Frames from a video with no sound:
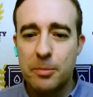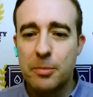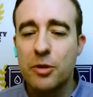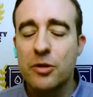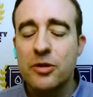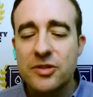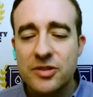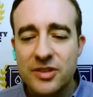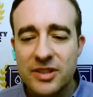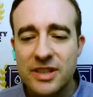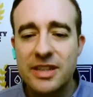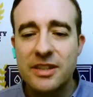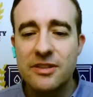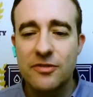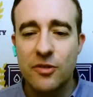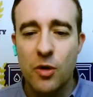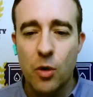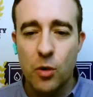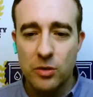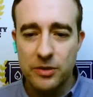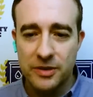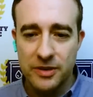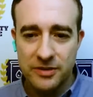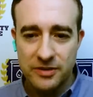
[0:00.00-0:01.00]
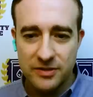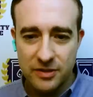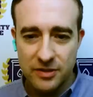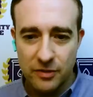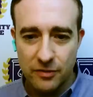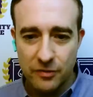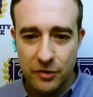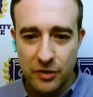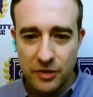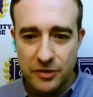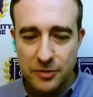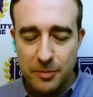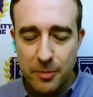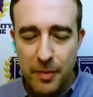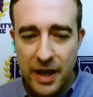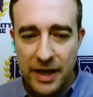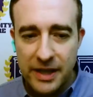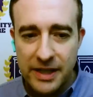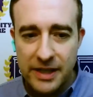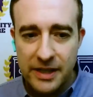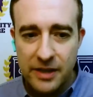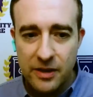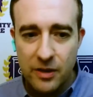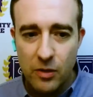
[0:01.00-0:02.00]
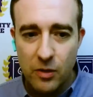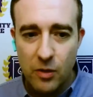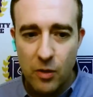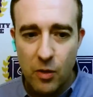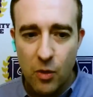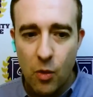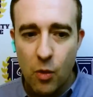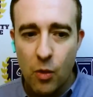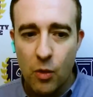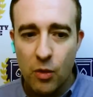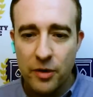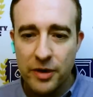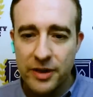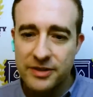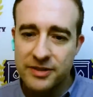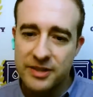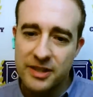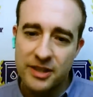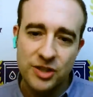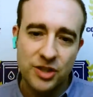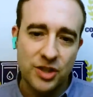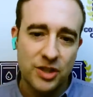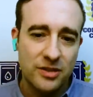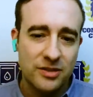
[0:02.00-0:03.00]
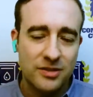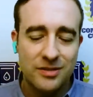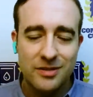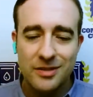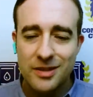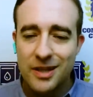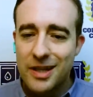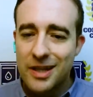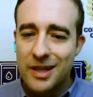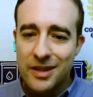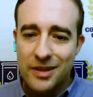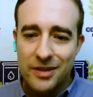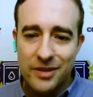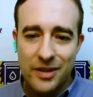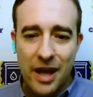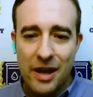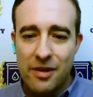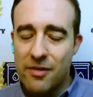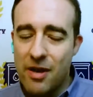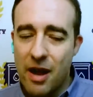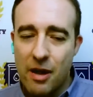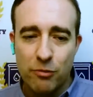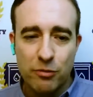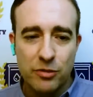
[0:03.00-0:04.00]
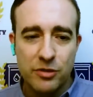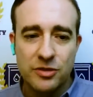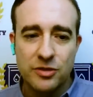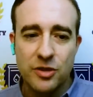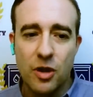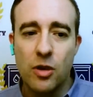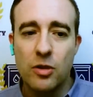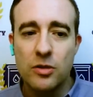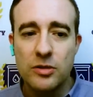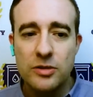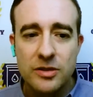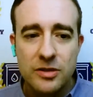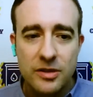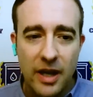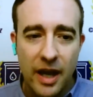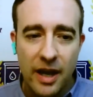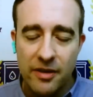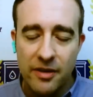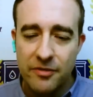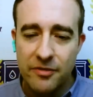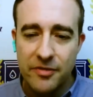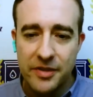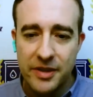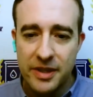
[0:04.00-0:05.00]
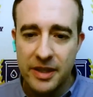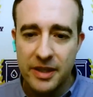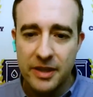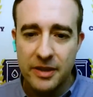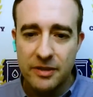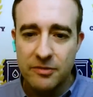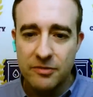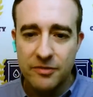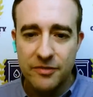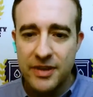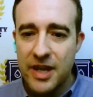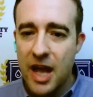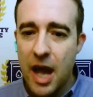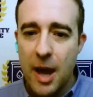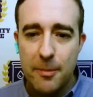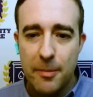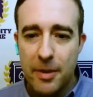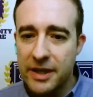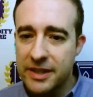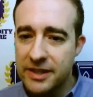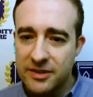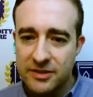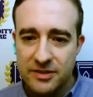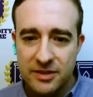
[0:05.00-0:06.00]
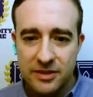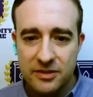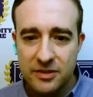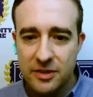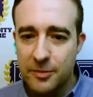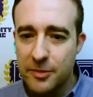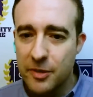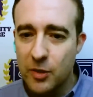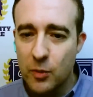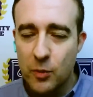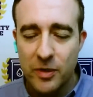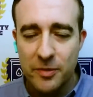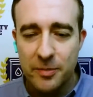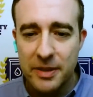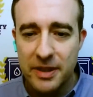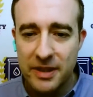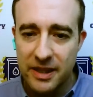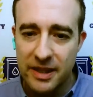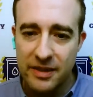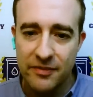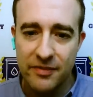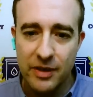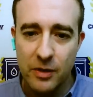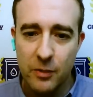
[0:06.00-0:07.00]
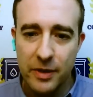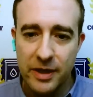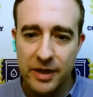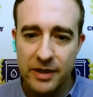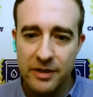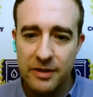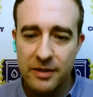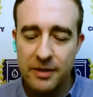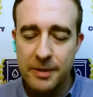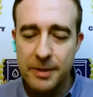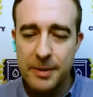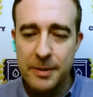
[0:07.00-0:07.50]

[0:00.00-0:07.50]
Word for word: perceive gold and silver as money, or is it just a result of the fiat money system that we've been living with?